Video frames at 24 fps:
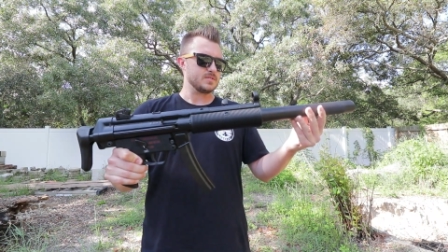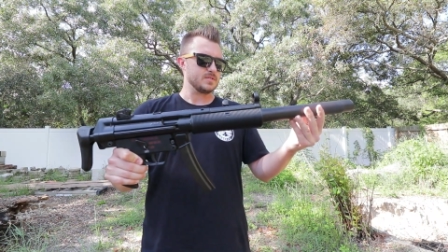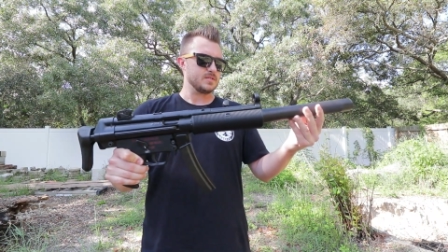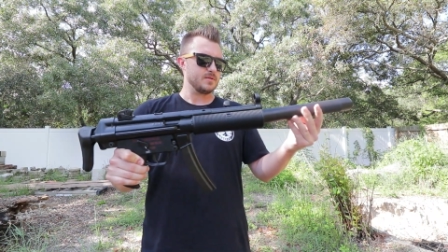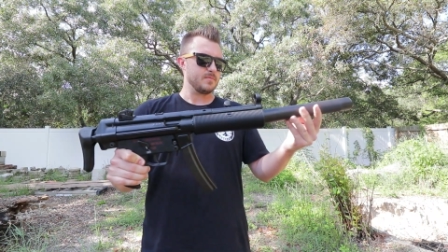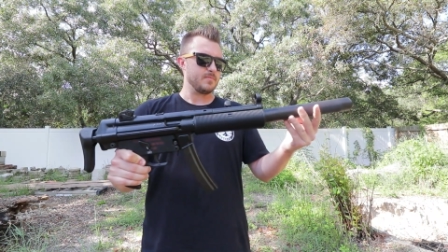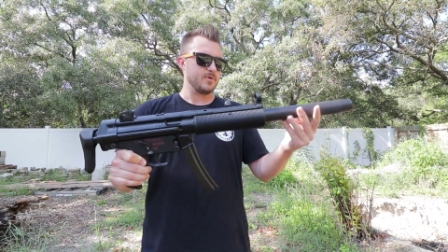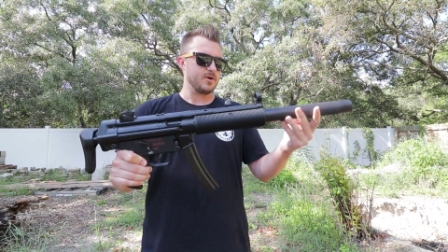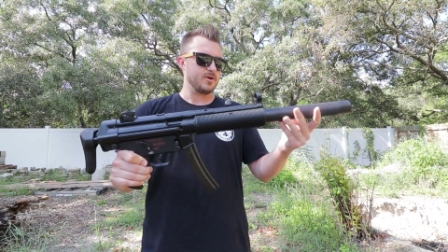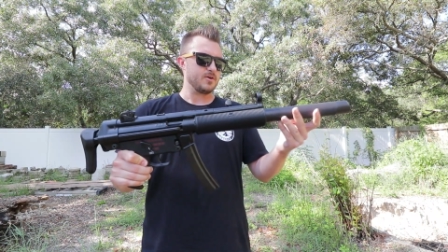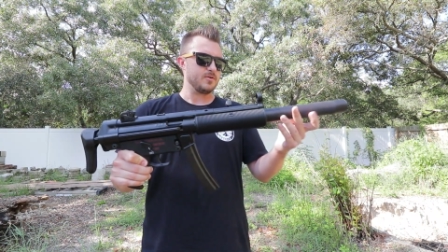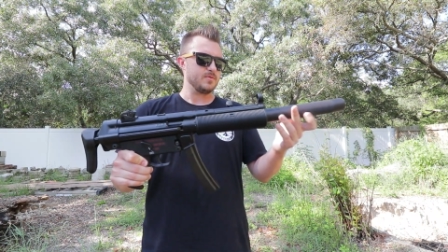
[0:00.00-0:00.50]
in the
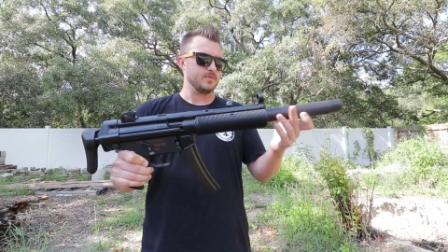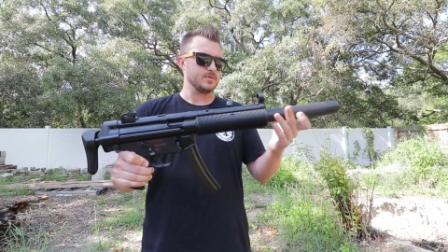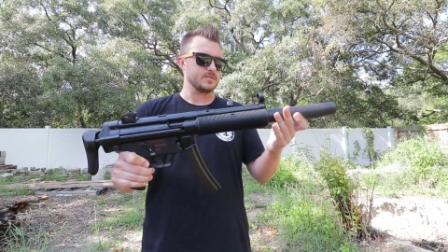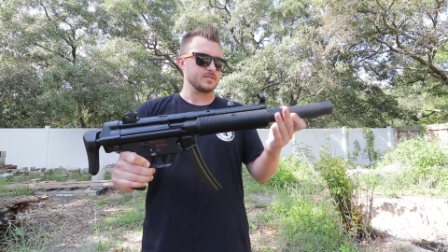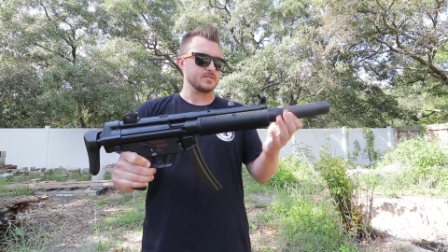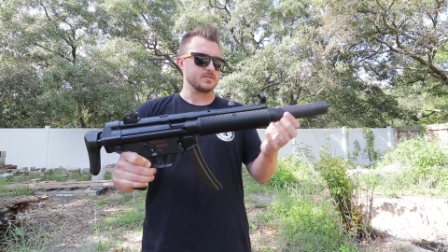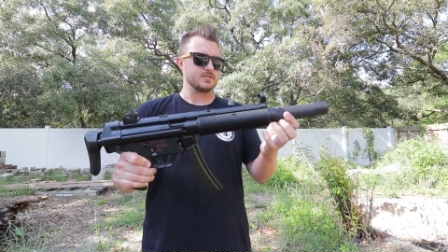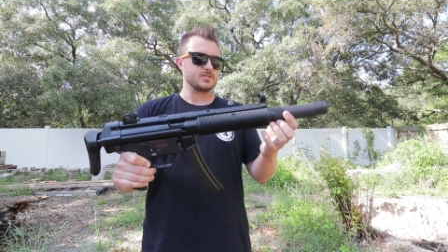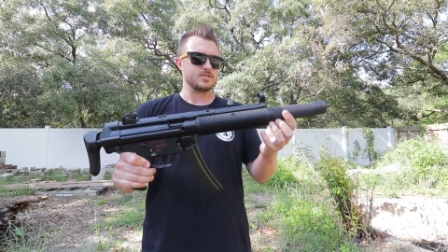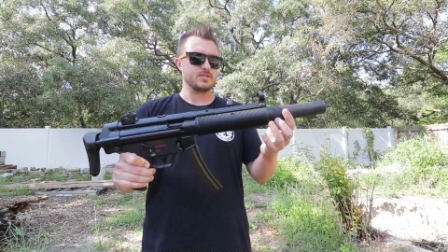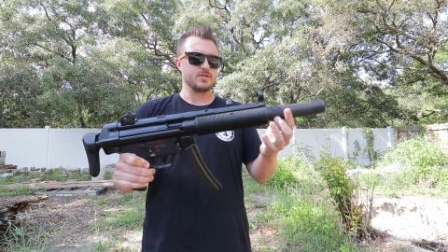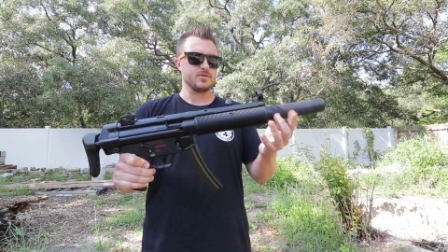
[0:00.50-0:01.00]
barrel which
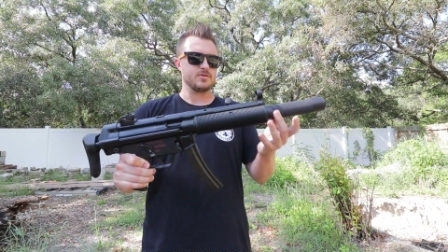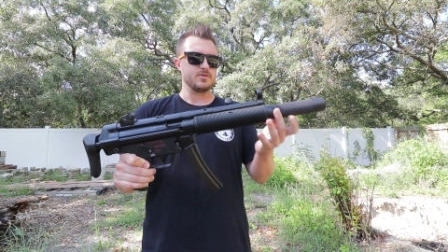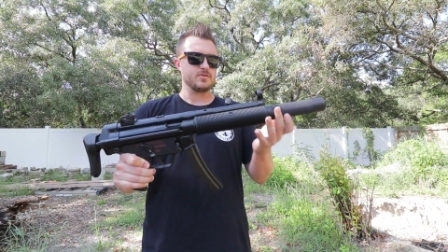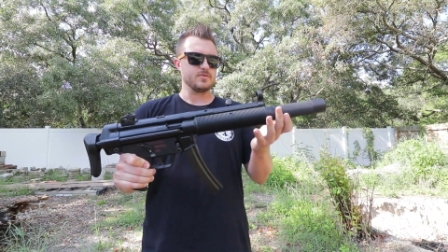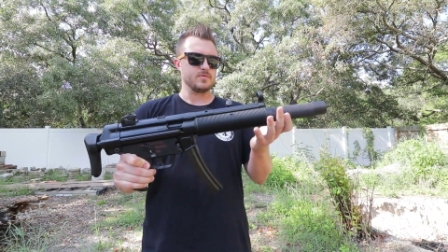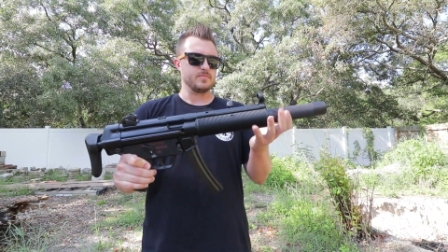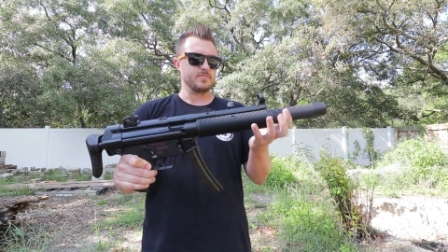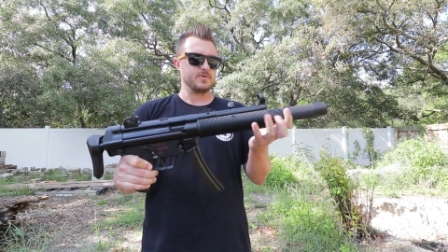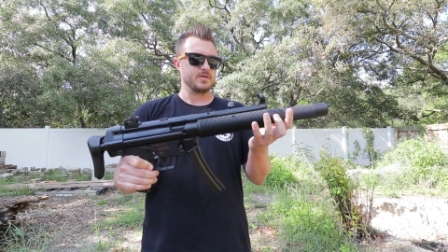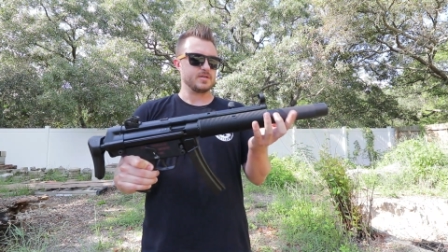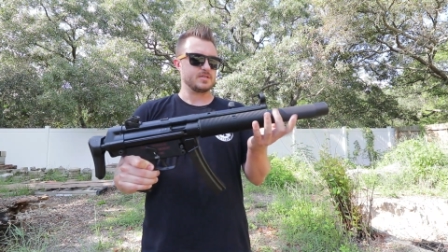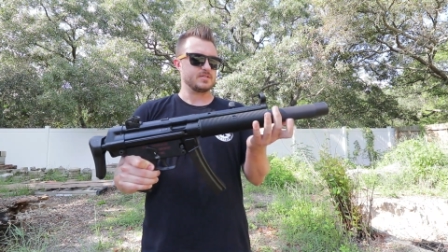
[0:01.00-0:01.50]
I'll show you
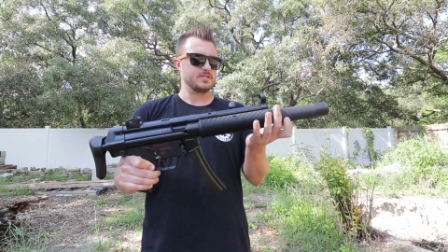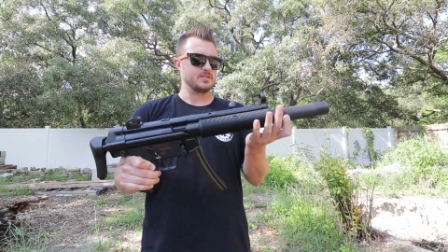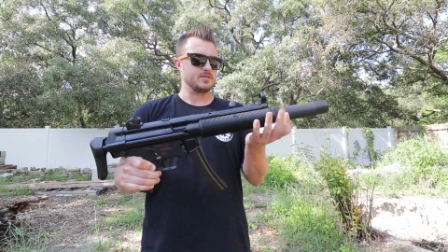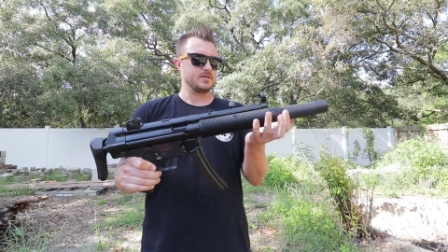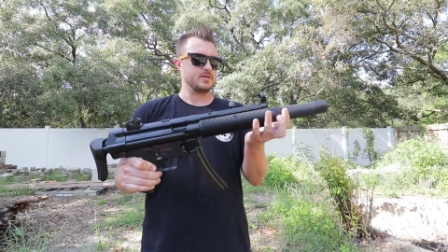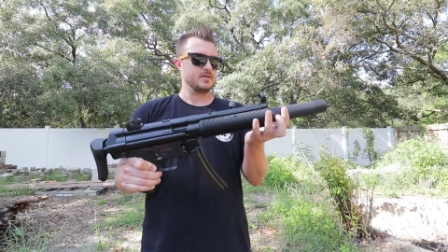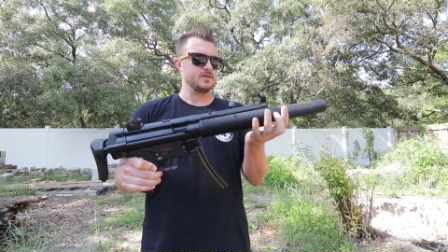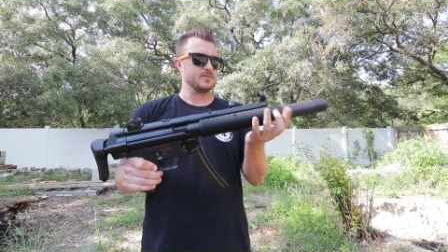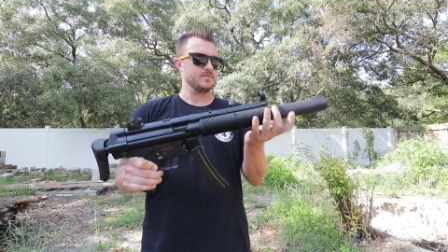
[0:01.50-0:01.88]
a picture